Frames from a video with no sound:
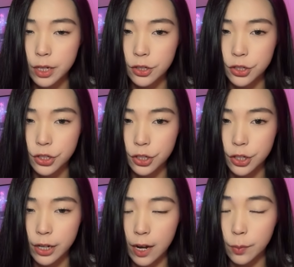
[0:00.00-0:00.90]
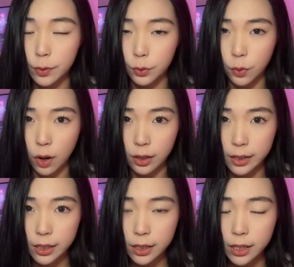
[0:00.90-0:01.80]
ensure output
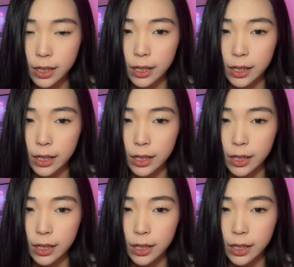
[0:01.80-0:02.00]
quality.